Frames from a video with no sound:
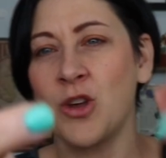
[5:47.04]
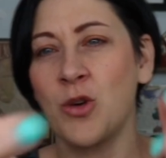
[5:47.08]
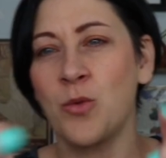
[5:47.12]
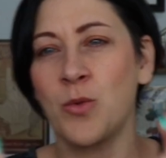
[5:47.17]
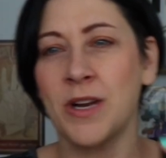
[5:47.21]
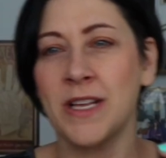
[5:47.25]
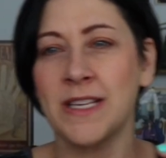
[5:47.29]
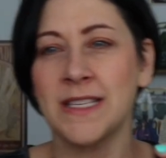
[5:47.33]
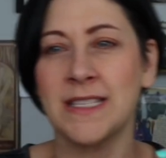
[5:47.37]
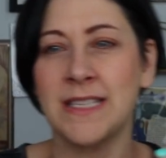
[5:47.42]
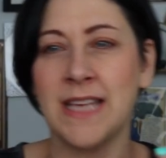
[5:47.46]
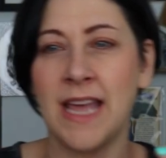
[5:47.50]
you
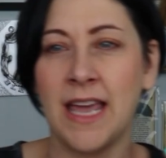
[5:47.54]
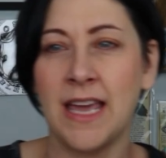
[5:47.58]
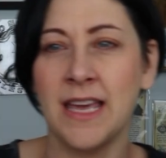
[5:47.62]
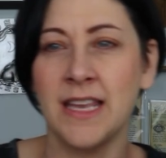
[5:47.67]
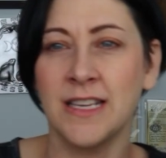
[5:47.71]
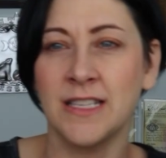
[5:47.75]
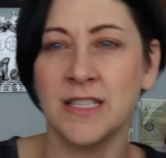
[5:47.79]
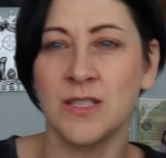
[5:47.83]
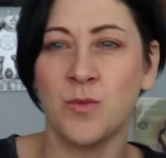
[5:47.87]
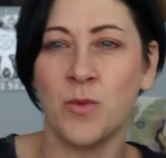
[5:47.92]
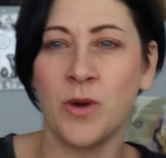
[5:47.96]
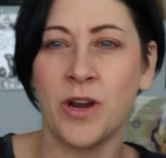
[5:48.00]
wanna say it.
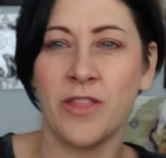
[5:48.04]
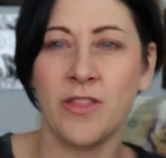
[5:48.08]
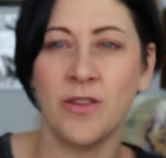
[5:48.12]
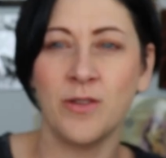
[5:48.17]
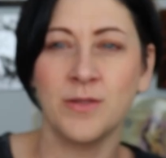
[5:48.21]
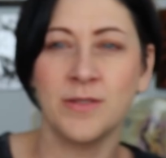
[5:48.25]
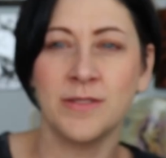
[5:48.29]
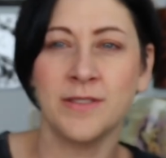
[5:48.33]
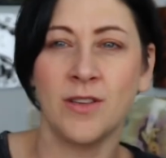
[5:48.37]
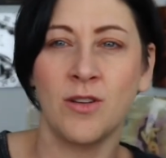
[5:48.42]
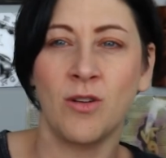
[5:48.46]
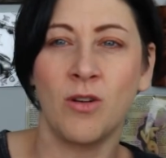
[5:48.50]
It's one of
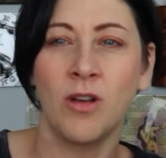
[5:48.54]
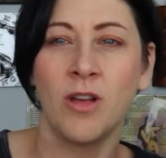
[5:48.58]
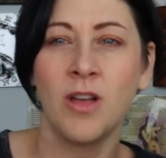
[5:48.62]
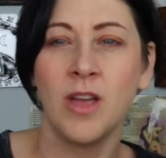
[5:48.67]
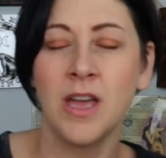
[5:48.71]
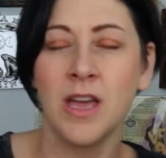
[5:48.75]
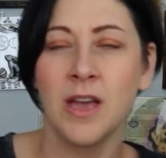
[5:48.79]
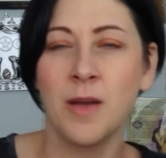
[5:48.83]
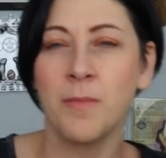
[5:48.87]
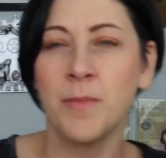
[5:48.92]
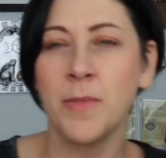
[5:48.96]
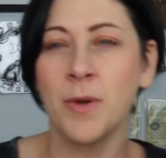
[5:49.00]
those little,
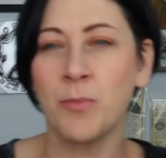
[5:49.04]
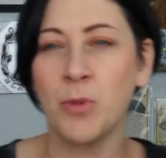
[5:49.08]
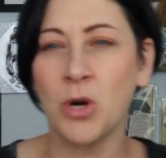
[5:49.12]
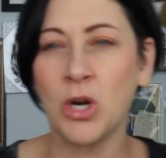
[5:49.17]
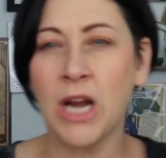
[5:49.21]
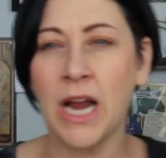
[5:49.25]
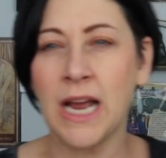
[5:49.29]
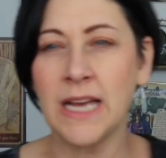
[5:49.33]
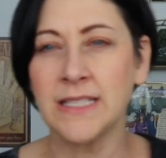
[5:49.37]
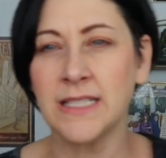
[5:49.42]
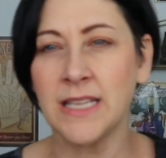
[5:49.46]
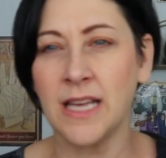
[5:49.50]
remember
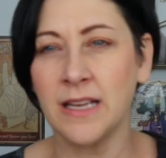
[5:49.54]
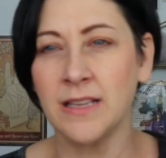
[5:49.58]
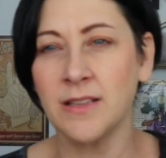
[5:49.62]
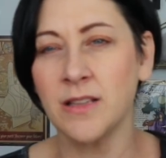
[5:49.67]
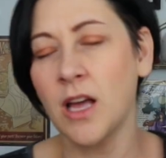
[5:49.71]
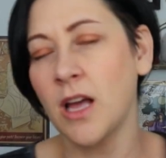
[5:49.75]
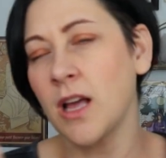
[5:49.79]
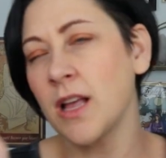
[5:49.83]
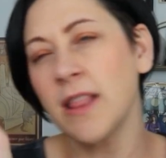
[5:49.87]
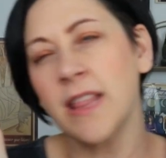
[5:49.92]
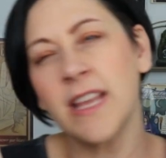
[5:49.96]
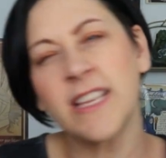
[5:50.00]
guys,
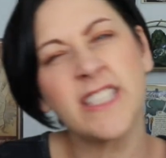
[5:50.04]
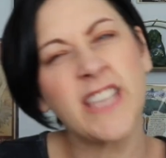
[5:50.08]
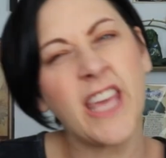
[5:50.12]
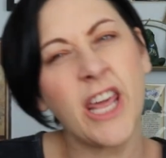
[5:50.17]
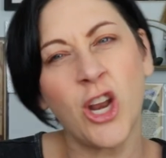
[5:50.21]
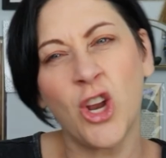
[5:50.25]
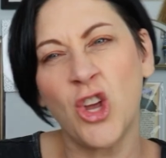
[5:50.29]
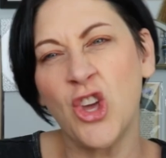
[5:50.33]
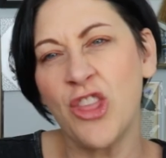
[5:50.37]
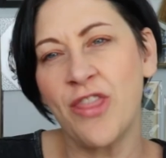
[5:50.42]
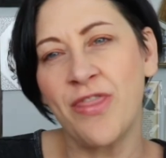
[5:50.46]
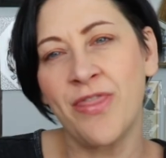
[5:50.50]
I, uh, it's
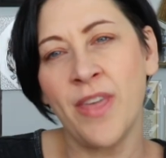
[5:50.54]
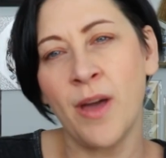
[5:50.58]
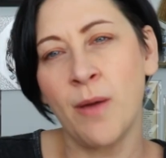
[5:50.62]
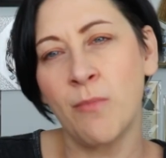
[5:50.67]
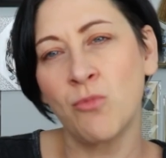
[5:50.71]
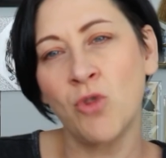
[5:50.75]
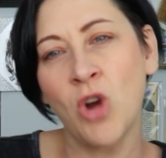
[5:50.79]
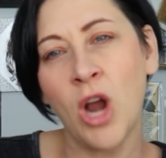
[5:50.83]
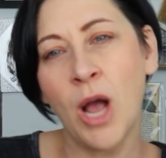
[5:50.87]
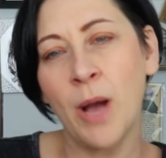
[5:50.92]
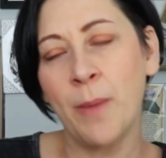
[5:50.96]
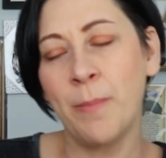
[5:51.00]
got a good
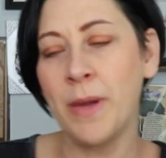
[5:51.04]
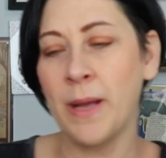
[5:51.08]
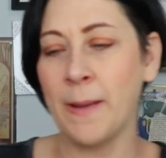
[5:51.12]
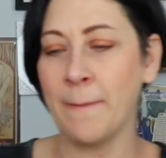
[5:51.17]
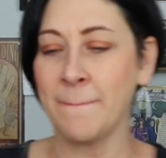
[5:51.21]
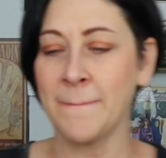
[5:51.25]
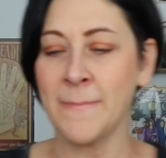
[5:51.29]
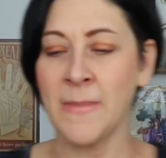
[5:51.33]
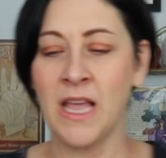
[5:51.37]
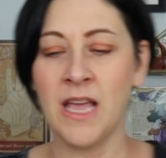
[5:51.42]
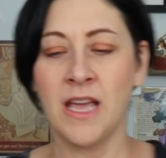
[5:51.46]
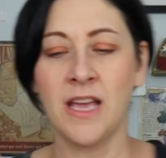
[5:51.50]
thumb rub.
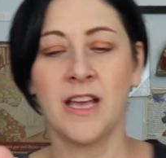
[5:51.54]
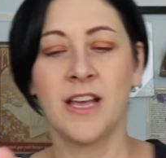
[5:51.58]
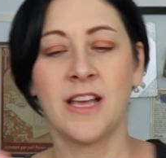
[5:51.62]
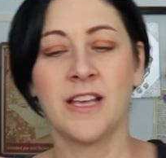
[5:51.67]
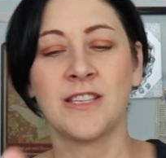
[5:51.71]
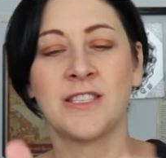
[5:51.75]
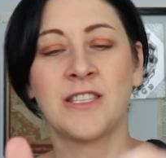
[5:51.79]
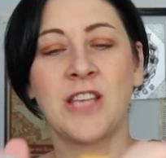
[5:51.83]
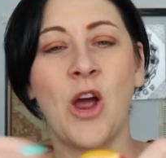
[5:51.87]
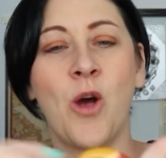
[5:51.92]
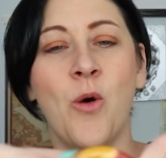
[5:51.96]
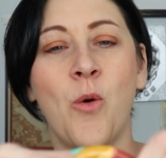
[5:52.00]

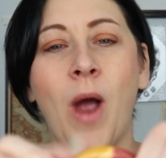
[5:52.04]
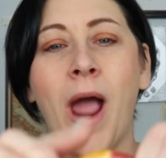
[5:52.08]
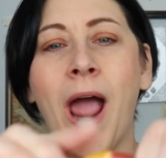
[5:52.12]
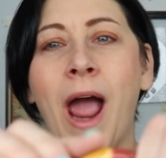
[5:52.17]
So